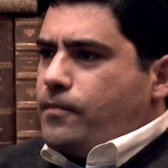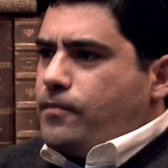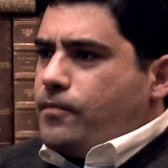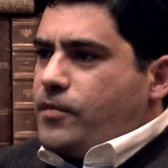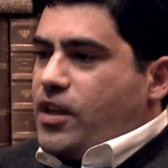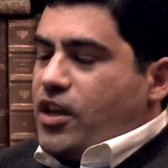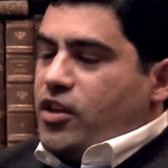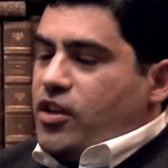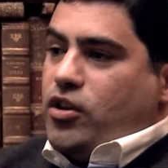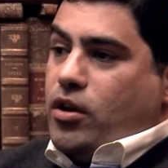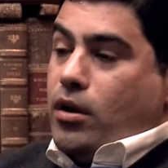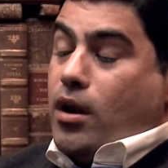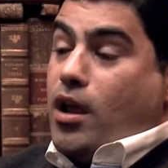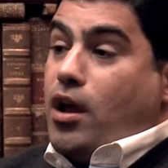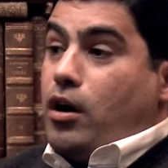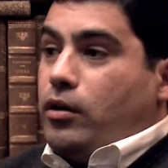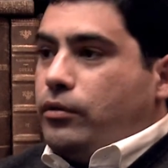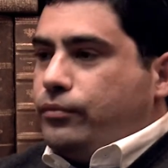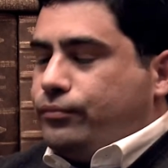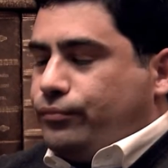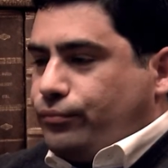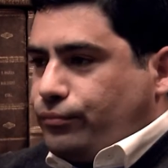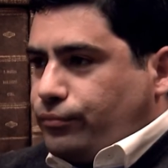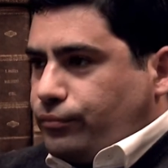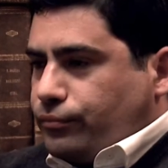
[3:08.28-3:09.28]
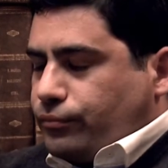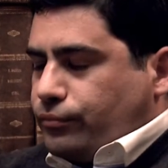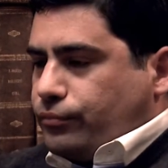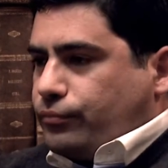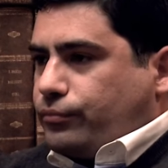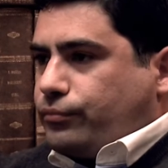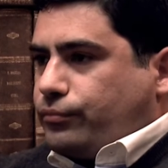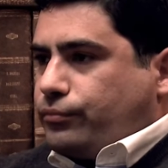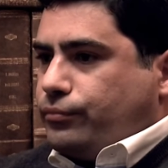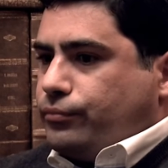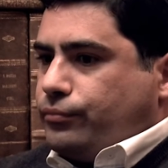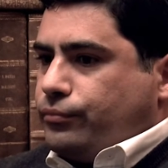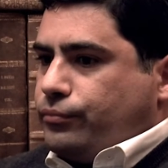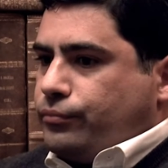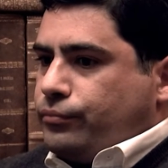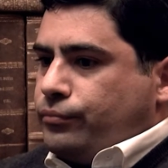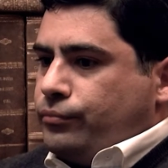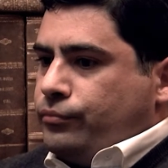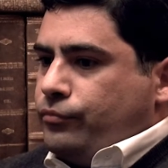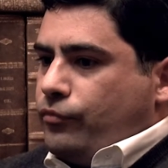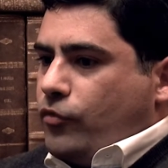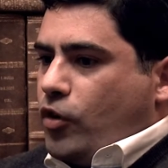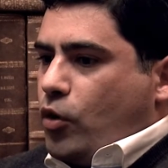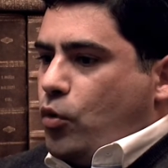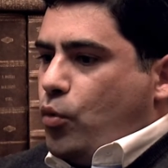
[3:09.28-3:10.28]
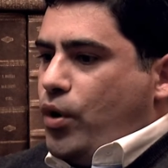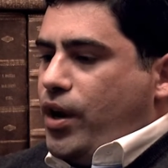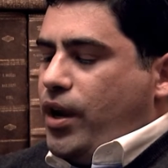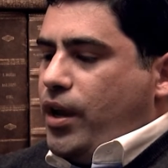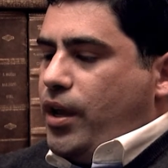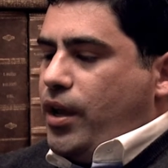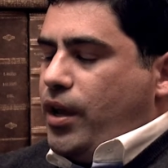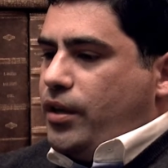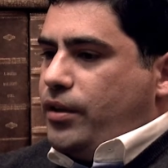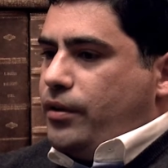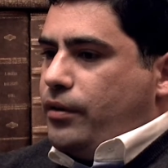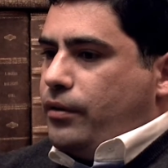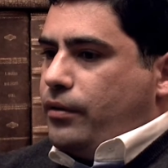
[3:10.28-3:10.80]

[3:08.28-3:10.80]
And you know, we